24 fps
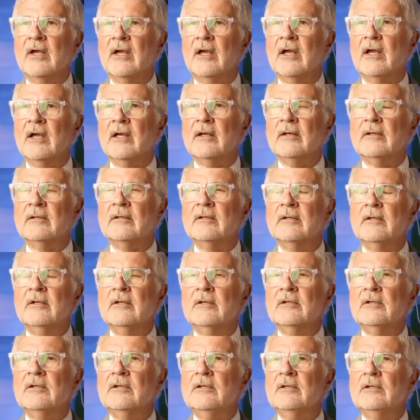And
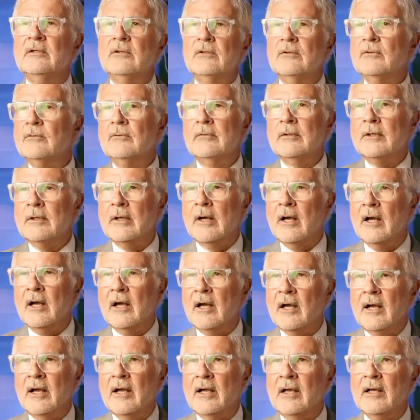you and
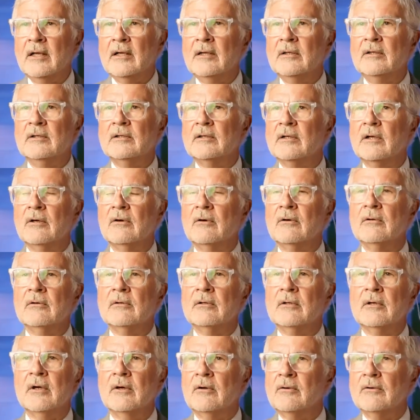I, you know,
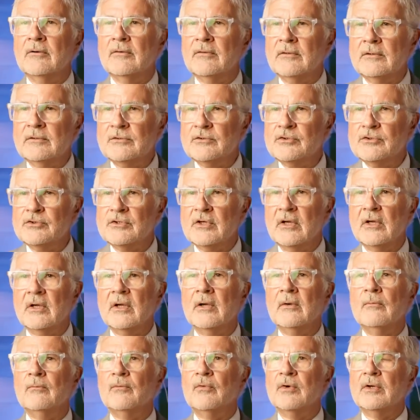go to the
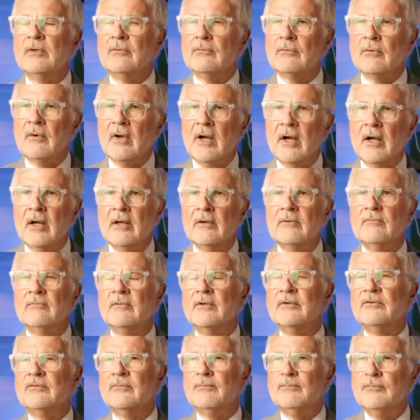gym, we
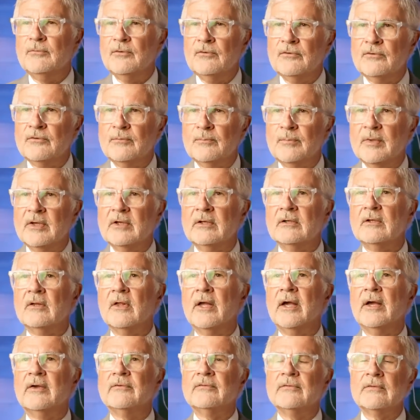run, we do spin
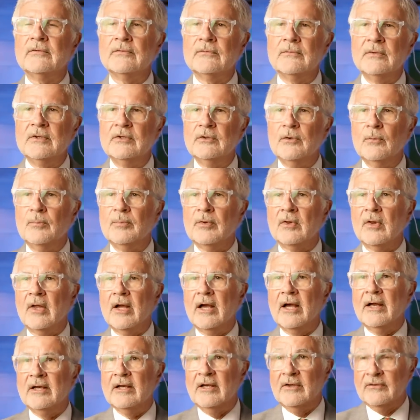classes, we do
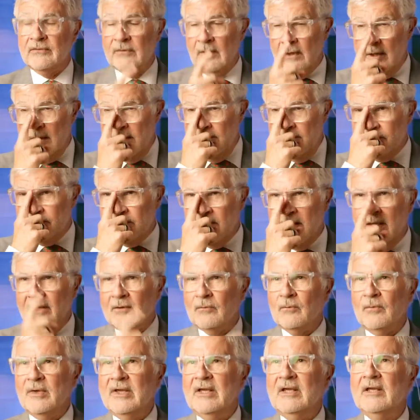Pilates,
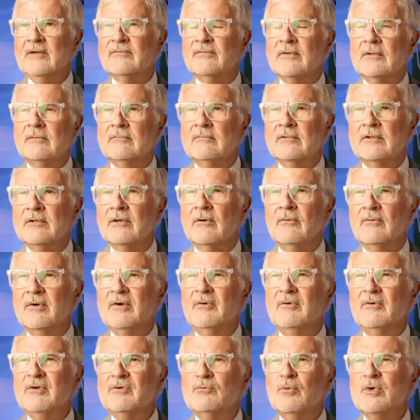and we even, you know,
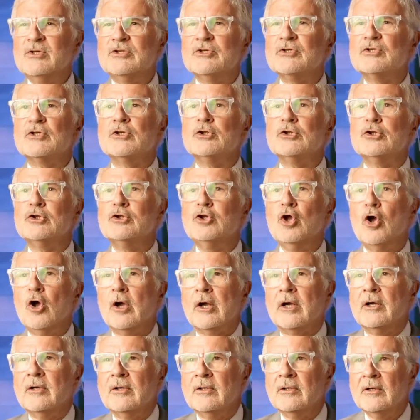we, we just
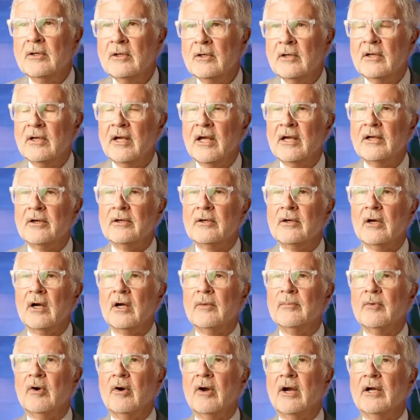look at a
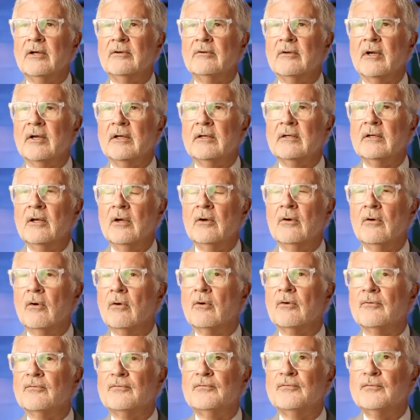carbohydrate
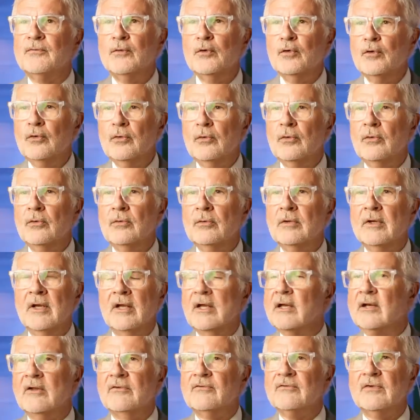or food,
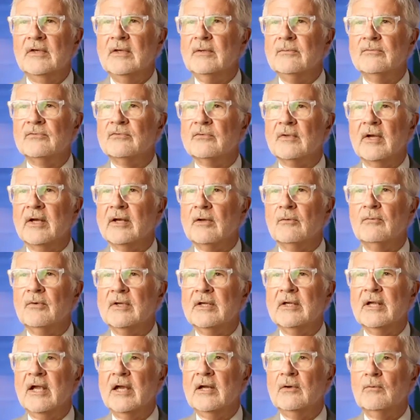and it seems like
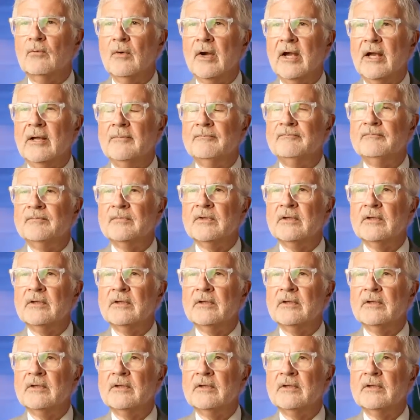we gain weight.